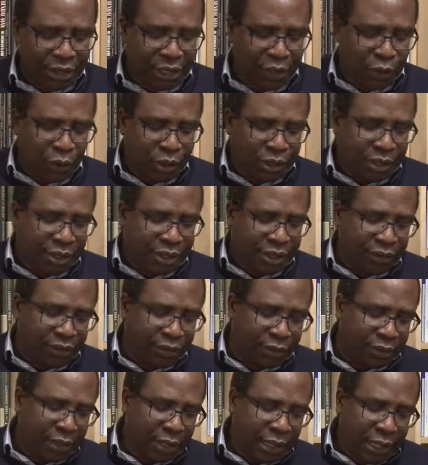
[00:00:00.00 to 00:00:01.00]

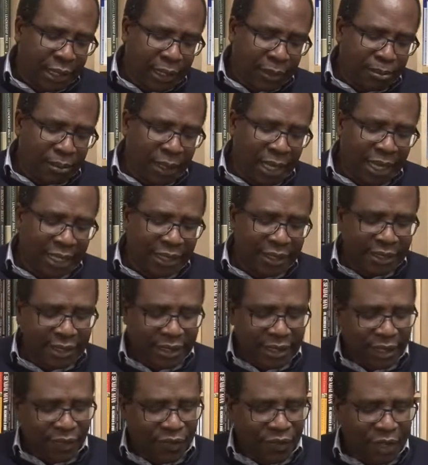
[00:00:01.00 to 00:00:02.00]
inquisitive mind,
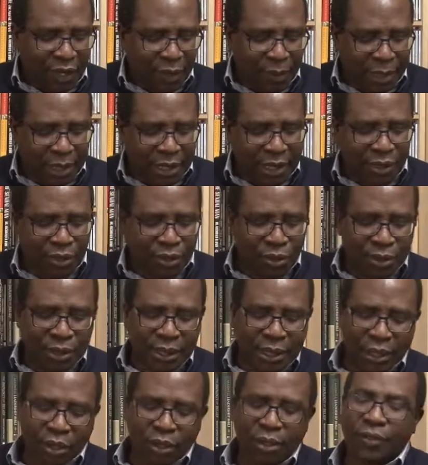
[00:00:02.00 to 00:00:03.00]
self-image,
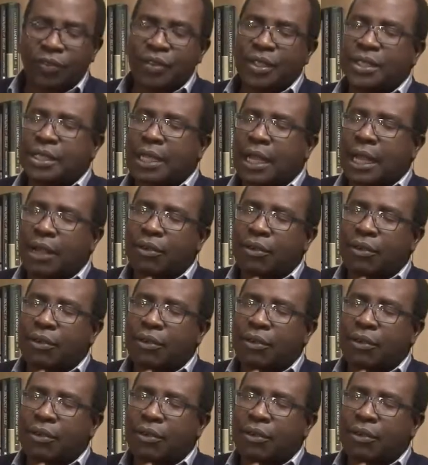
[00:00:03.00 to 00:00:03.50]
enthusiasm. All of these are